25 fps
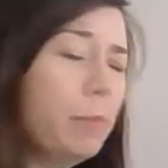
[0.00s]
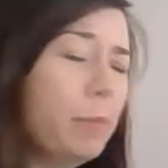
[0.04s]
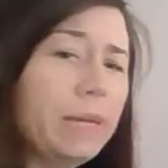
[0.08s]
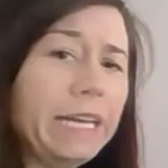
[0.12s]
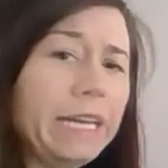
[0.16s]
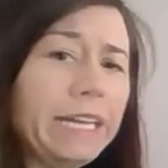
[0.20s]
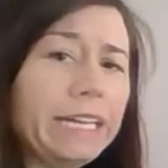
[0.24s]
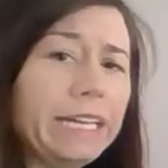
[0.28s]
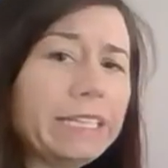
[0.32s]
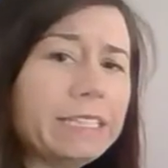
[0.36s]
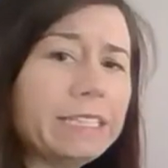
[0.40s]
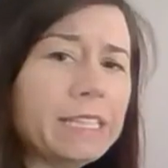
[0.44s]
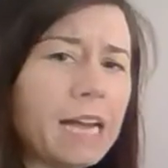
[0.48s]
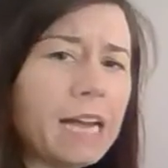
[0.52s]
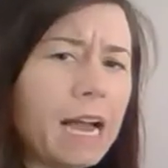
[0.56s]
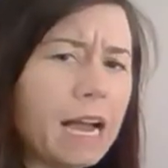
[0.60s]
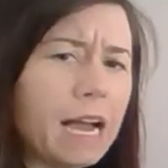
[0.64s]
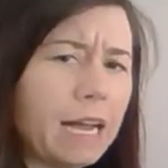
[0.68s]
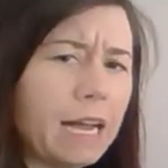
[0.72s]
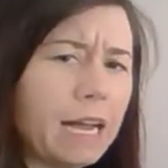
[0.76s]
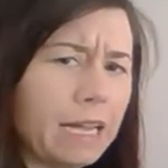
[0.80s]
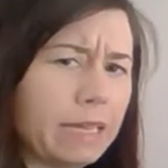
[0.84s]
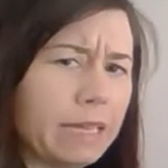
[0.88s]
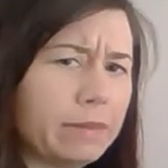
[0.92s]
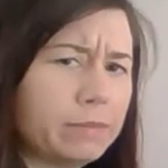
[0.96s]
many
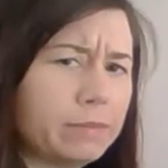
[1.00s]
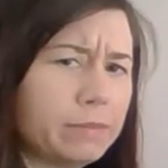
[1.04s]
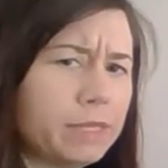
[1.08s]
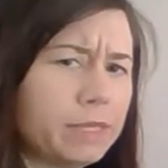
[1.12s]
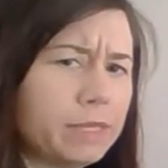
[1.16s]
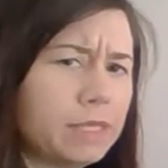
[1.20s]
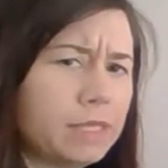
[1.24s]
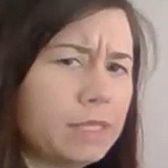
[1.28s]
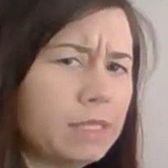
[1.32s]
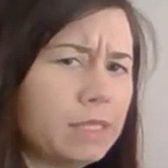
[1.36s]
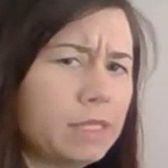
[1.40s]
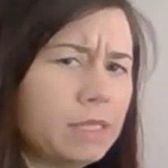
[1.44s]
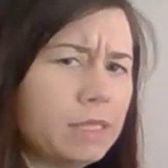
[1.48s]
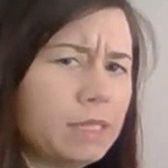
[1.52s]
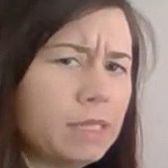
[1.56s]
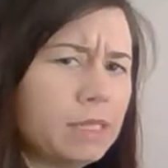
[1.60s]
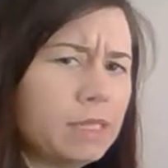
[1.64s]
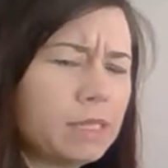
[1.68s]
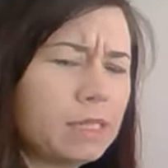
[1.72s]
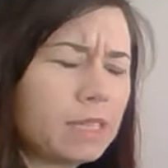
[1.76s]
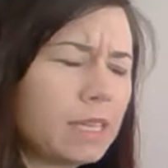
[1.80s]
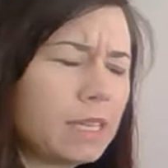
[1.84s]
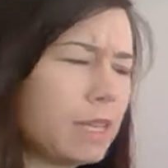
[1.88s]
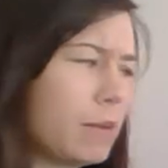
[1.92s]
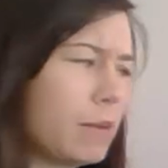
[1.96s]
dimes
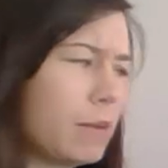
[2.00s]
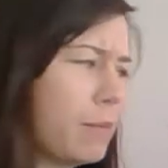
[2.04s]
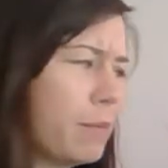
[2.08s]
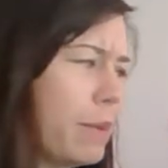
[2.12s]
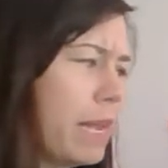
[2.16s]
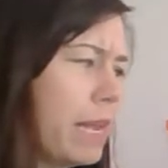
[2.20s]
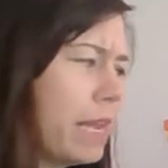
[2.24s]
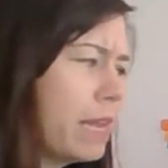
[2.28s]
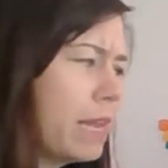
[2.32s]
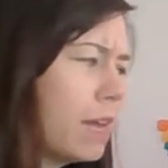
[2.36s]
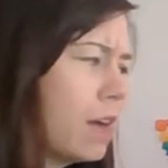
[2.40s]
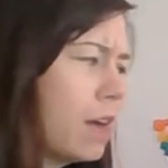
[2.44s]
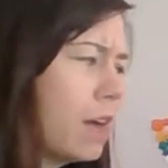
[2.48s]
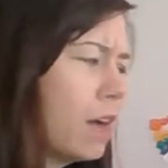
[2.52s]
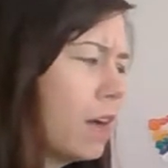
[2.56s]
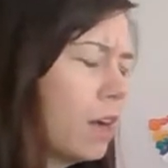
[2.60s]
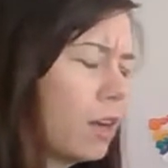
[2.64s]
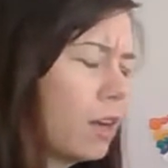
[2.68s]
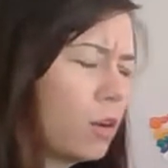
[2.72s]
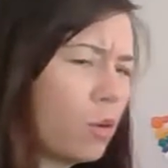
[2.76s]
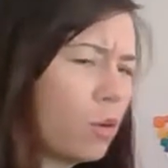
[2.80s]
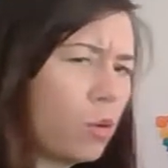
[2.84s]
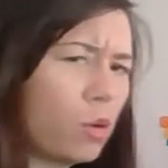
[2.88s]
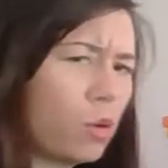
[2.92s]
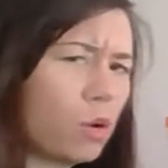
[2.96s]
can make a
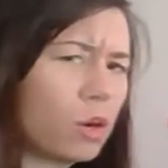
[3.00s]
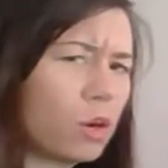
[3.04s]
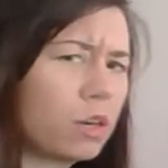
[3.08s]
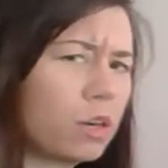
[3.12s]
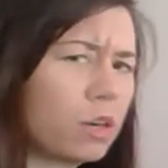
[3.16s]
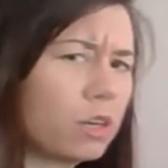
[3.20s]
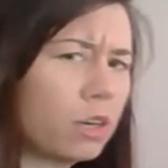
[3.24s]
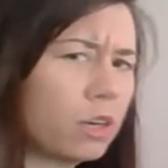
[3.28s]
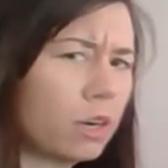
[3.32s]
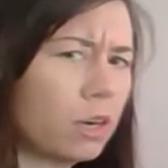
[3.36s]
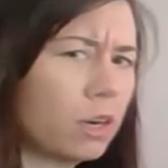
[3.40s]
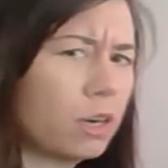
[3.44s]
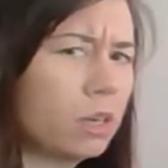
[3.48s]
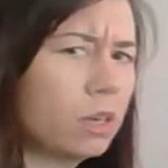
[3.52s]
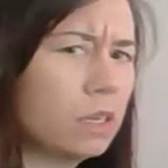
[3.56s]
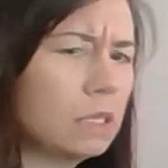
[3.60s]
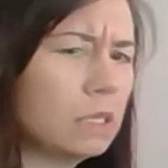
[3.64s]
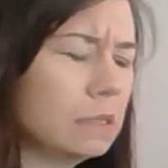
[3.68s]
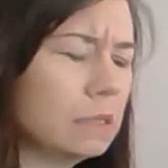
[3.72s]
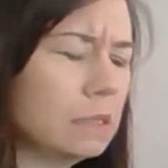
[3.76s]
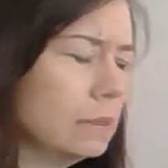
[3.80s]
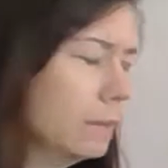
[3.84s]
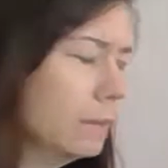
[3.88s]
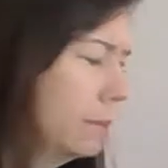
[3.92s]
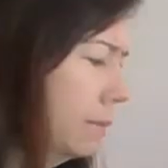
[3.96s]
quarter?
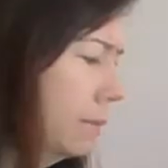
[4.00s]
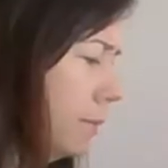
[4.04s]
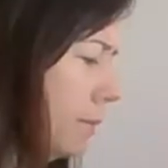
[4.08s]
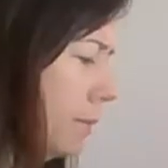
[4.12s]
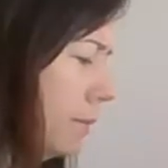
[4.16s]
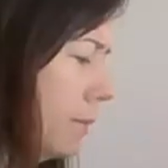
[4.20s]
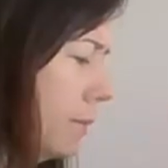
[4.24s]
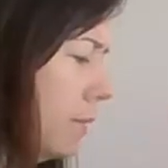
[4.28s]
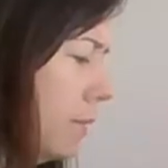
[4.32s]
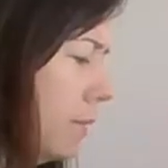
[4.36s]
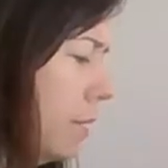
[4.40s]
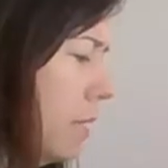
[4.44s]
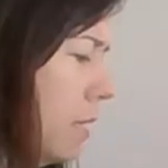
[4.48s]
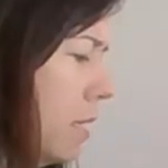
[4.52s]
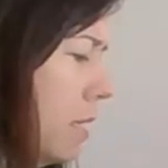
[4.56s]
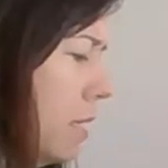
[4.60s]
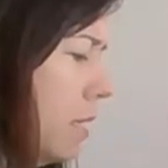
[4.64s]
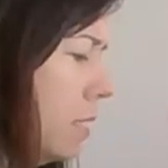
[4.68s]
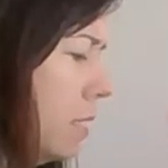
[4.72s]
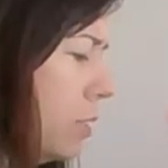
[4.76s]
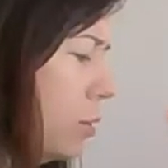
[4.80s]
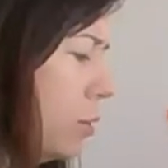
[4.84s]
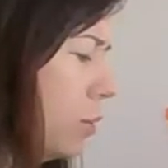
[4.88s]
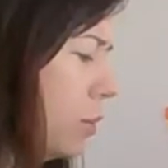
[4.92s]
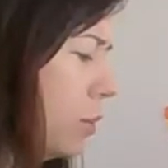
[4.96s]

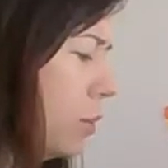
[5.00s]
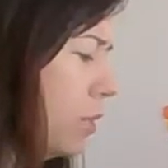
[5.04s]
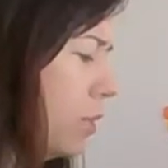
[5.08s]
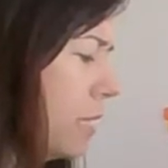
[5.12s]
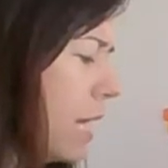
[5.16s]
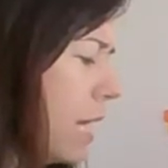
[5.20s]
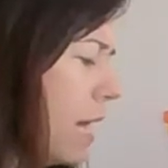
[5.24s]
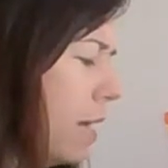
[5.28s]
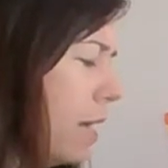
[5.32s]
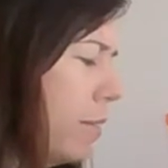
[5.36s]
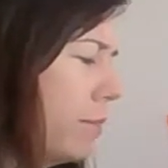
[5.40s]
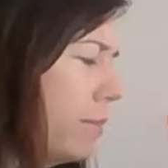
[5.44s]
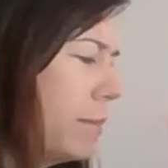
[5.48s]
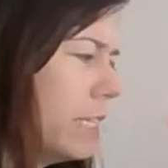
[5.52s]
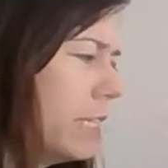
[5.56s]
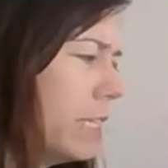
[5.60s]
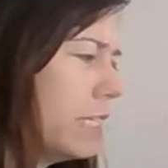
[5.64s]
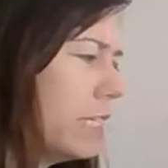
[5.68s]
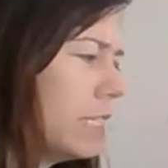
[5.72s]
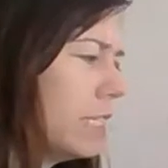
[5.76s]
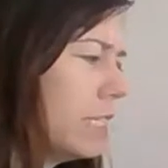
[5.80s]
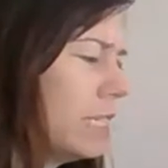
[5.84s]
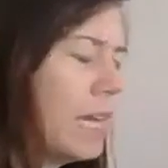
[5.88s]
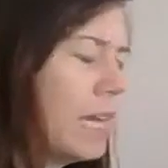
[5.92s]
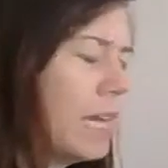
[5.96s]
So dime
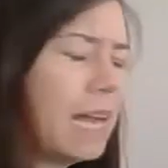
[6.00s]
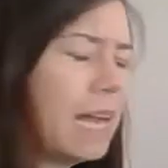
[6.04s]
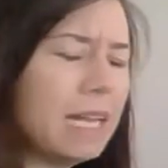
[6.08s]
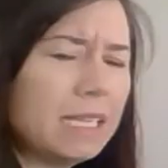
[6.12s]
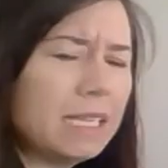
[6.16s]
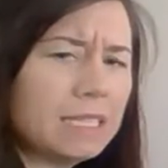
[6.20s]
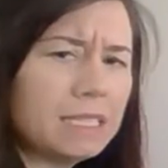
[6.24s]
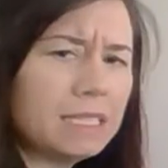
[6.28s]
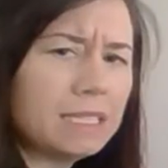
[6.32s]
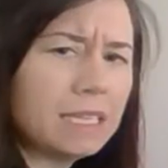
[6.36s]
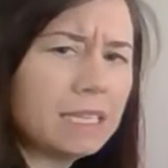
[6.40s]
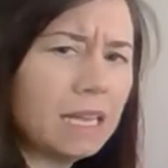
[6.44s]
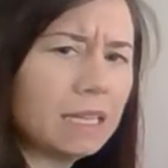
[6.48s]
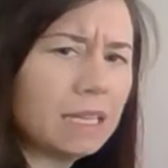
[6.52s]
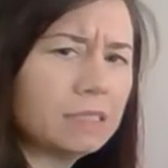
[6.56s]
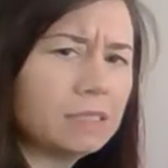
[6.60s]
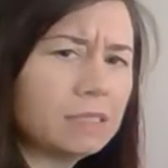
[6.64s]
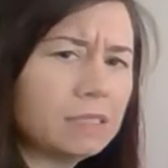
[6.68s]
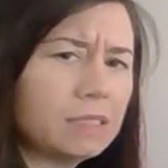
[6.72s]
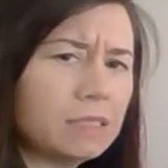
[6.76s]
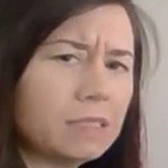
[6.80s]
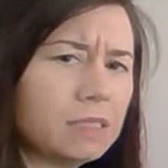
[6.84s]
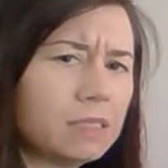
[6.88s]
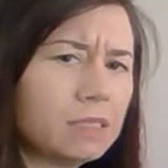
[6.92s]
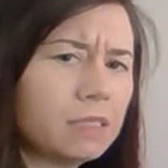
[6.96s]
is 10
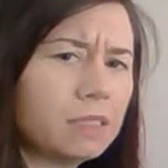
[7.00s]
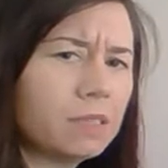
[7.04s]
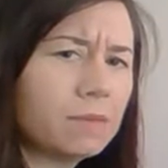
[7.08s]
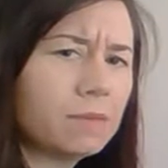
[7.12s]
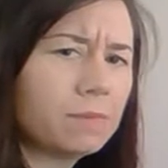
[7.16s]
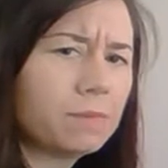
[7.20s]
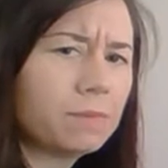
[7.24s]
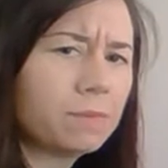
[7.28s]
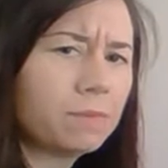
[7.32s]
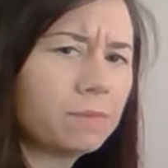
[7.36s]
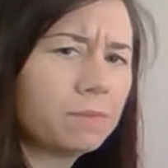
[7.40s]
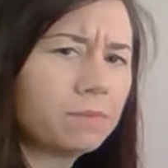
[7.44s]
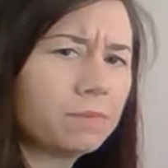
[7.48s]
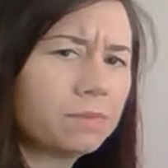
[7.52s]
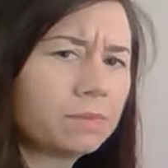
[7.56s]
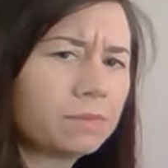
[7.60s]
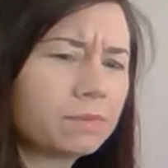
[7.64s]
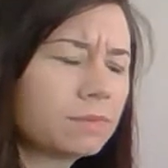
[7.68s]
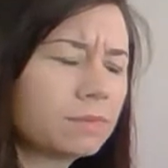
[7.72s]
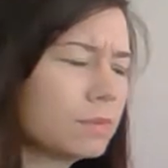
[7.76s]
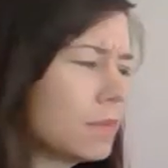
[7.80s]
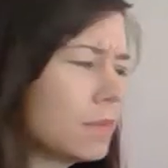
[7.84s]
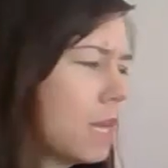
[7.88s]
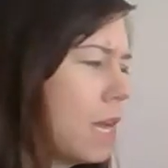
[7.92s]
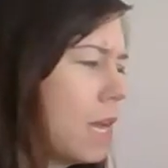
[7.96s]
cents
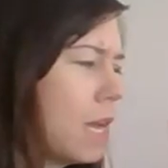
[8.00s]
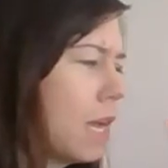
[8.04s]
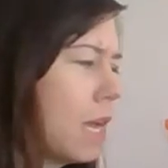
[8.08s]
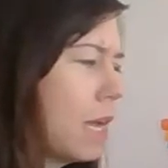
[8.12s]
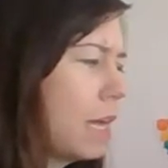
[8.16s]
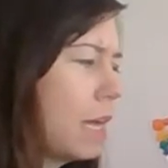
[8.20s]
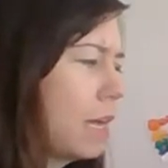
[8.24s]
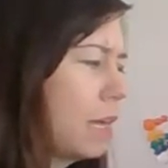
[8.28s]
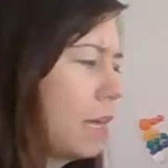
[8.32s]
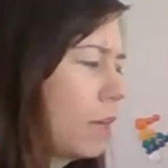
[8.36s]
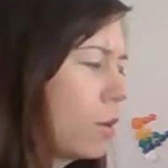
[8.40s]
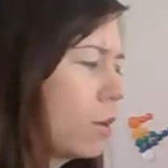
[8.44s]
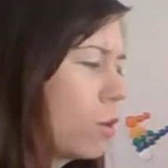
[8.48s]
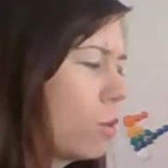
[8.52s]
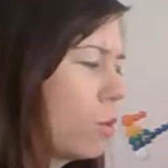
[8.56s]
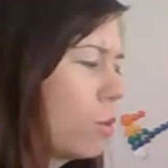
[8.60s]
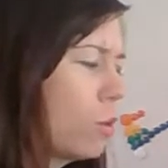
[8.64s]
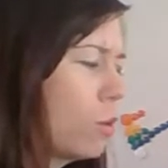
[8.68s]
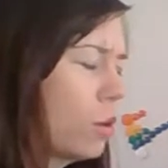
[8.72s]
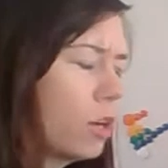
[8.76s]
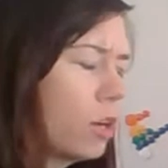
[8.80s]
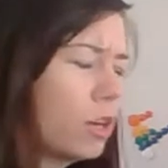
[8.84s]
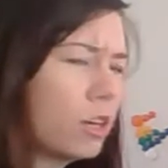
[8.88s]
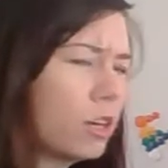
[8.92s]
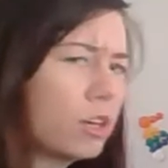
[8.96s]
and a
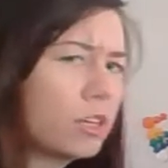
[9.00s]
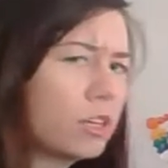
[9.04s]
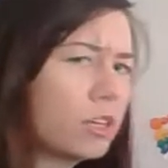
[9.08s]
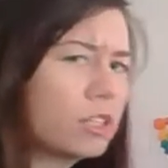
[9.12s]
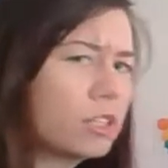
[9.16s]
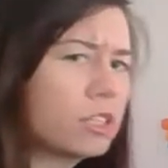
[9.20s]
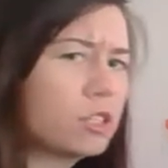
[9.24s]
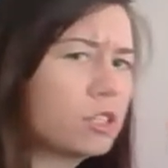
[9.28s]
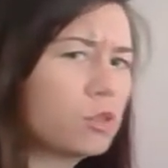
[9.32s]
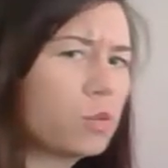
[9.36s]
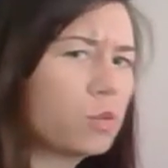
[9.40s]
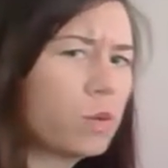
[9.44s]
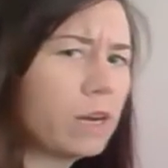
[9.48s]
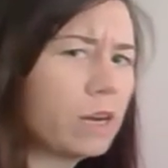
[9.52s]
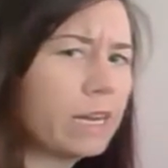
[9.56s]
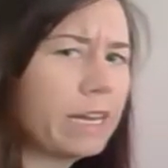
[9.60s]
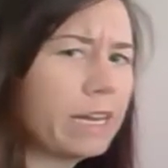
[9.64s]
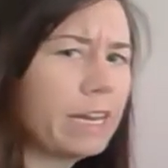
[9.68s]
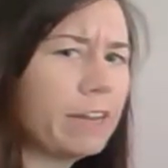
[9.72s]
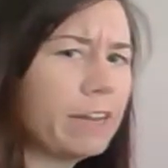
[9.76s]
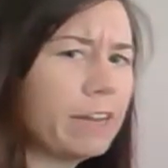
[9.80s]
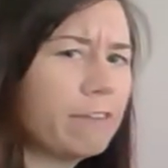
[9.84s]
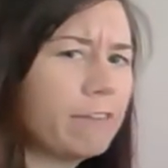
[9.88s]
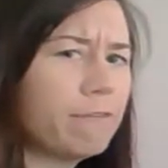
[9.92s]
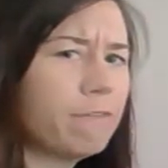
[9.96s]
quarter is
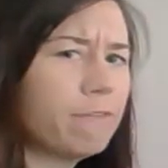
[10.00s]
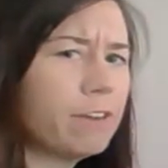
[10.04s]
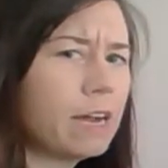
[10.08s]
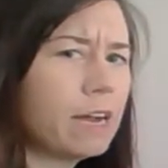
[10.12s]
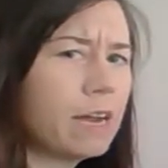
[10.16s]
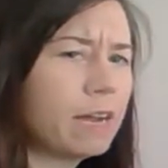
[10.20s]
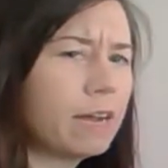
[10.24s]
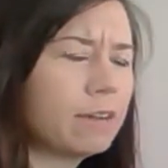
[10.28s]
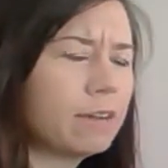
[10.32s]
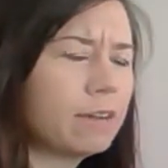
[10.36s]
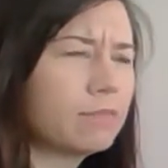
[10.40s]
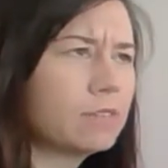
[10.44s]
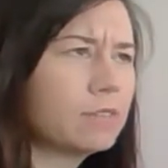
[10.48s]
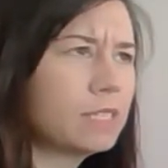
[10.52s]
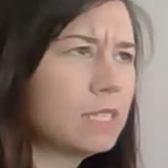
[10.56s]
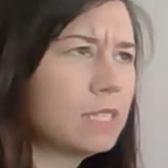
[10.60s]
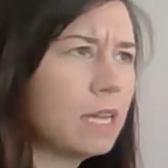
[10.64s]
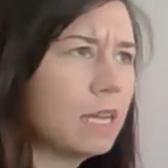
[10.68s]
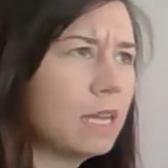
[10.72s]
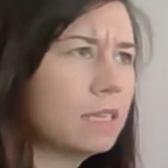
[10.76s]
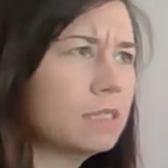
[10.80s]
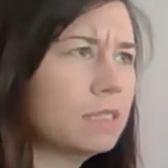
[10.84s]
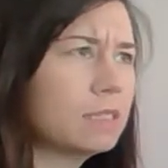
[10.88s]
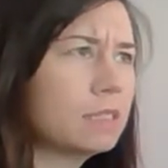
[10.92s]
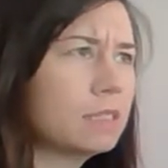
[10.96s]
25
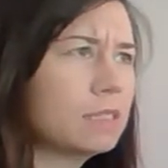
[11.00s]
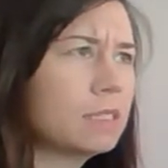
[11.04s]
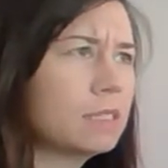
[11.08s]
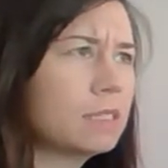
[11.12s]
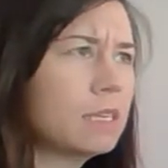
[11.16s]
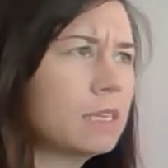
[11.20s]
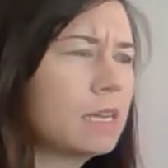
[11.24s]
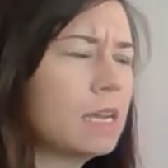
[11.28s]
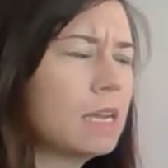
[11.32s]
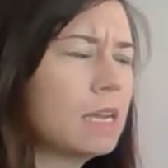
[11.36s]
cents.